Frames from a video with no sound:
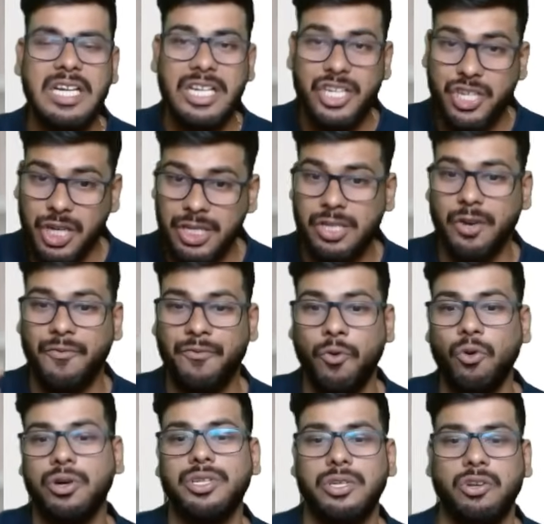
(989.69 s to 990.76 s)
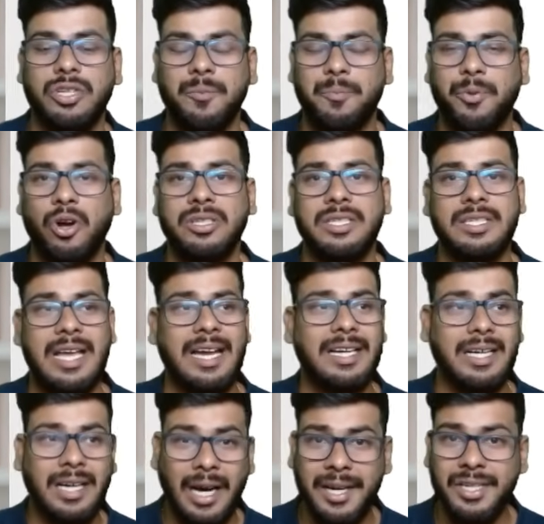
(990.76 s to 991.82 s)
Just focus on the process. And
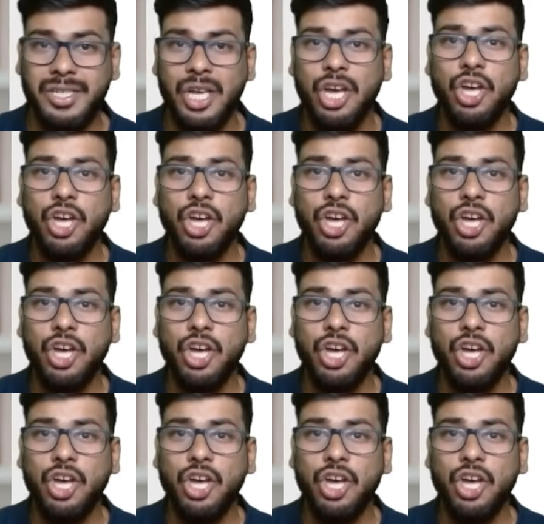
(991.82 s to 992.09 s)
guys,